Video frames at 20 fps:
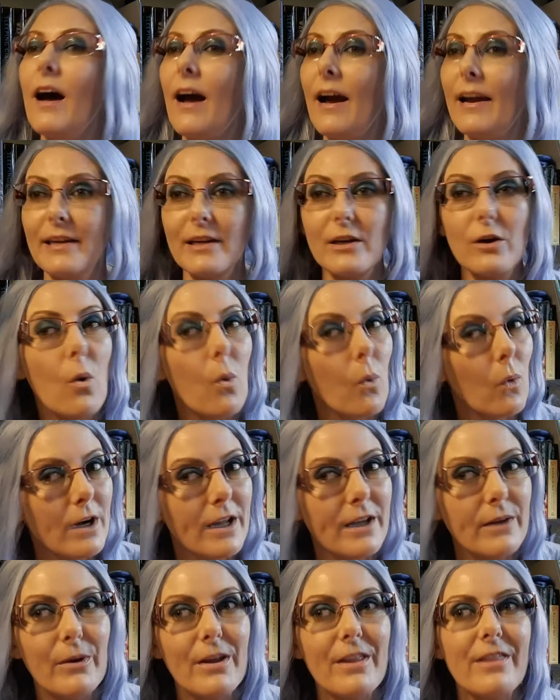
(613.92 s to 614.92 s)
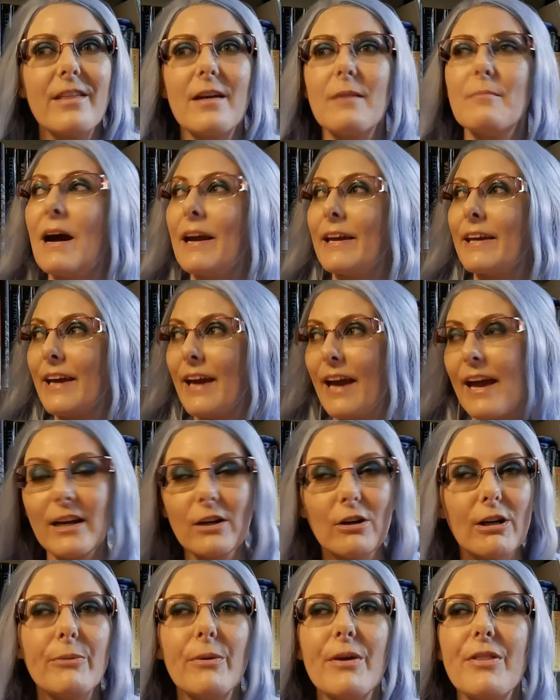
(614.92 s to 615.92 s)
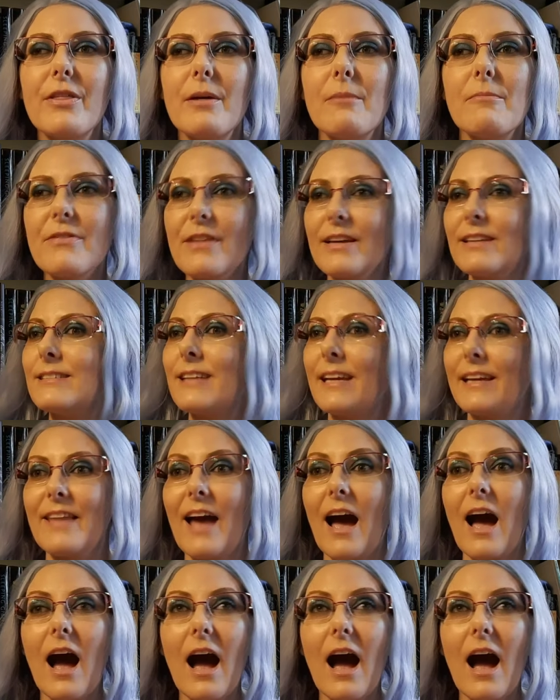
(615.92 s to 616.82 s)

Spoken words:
I get horny with them. I get angry with them. Things like that.